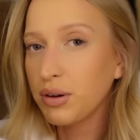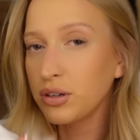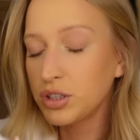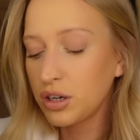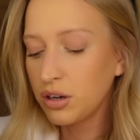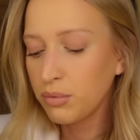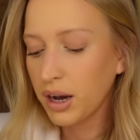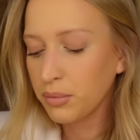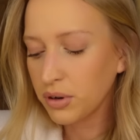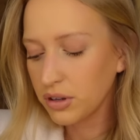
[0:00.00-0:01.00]
I got two new
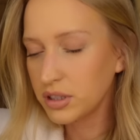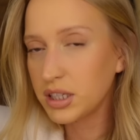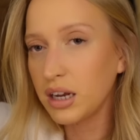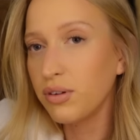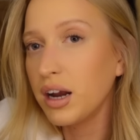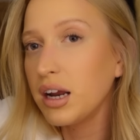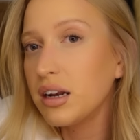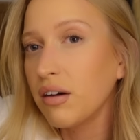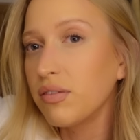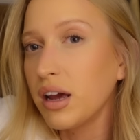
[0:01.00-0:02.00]
white ones, a really
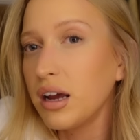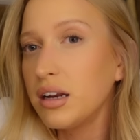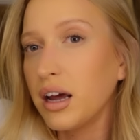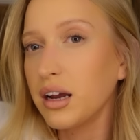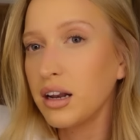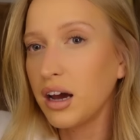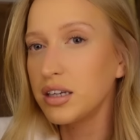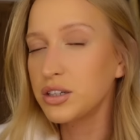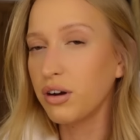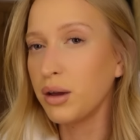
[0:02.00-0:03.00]
lovely like
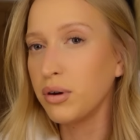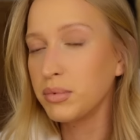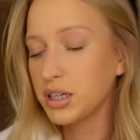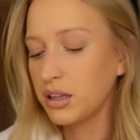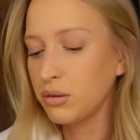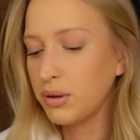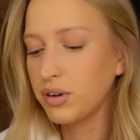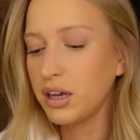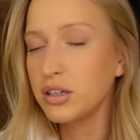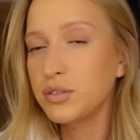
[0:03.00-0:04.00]
light grey one, which I think will be
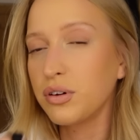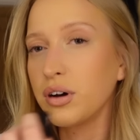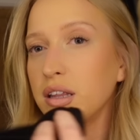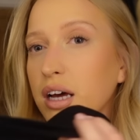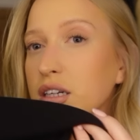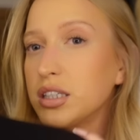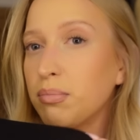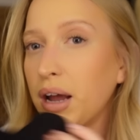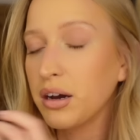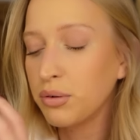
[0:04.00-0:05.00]
really useful, and then just a
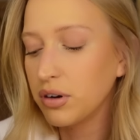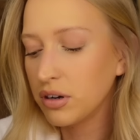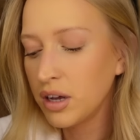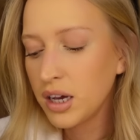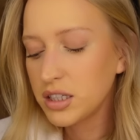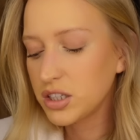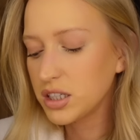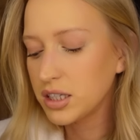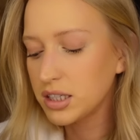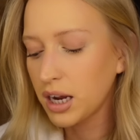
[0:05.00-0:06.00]
black one. So
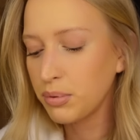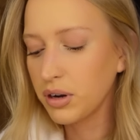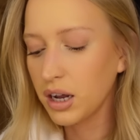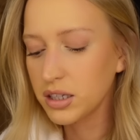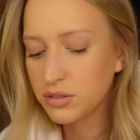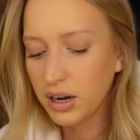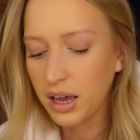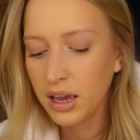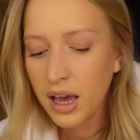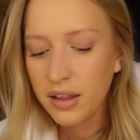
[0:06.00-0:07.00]
just the staple colours
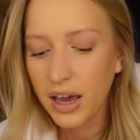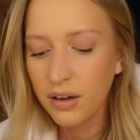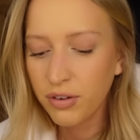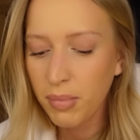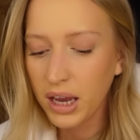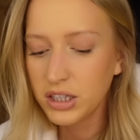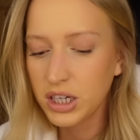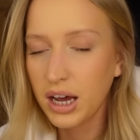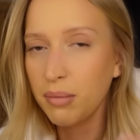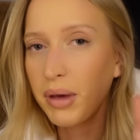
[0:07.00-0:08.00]
really. They are from
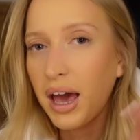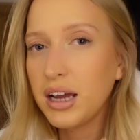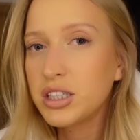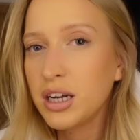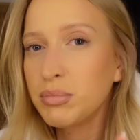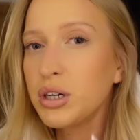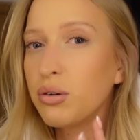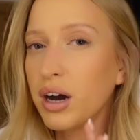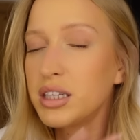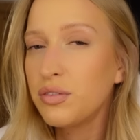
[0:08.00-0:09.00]
H&M, but H&M do
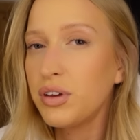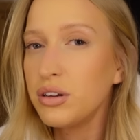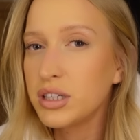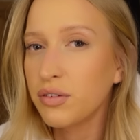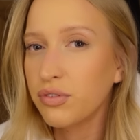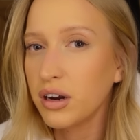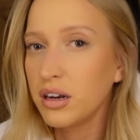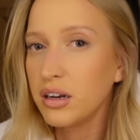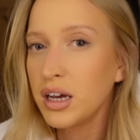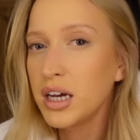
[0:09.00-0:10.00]
quite a few
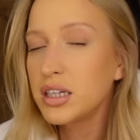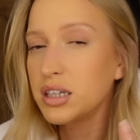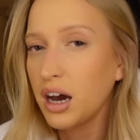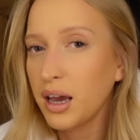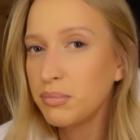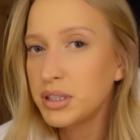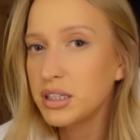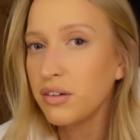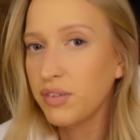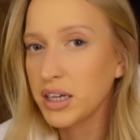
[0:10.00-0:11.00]
different types
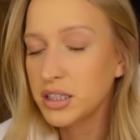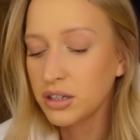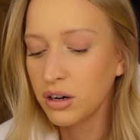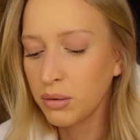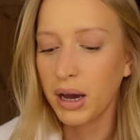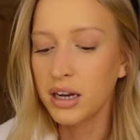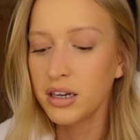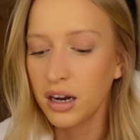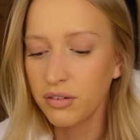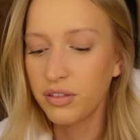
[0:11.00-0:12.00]
of vest top, and
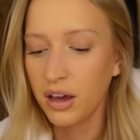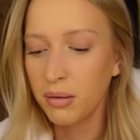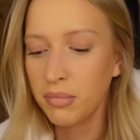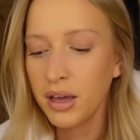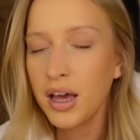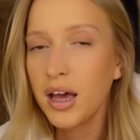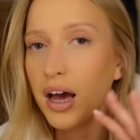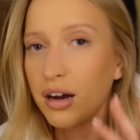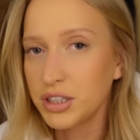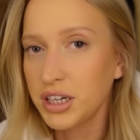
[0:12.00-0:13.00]
none of them
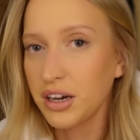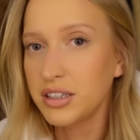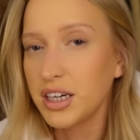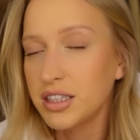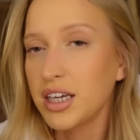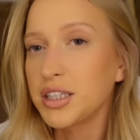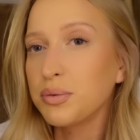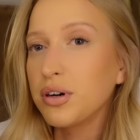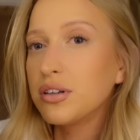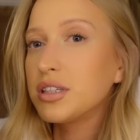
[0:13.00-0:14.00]
are as good as this
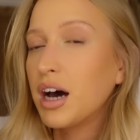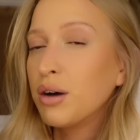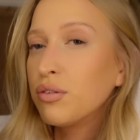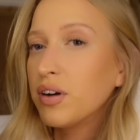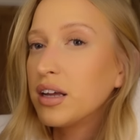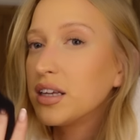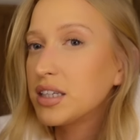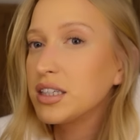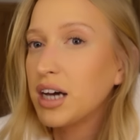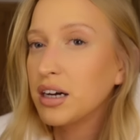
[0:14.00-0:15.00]
one. So I will find this
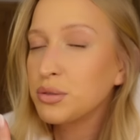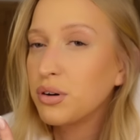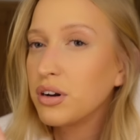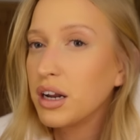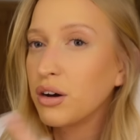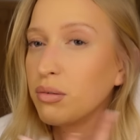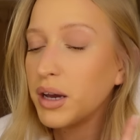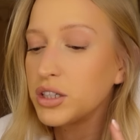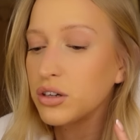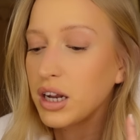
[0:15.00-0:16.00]
exact one and I will
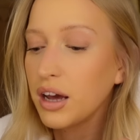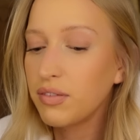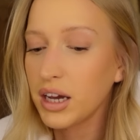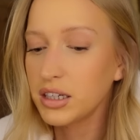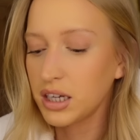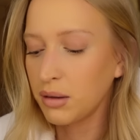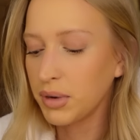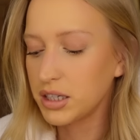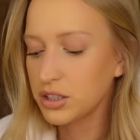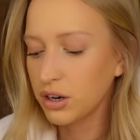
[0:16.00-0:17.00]
make sure that I've linked it in
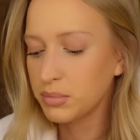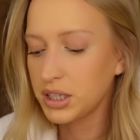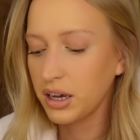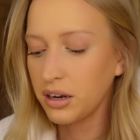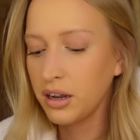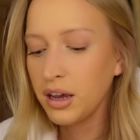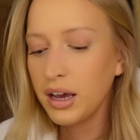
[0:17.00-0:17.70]
my description.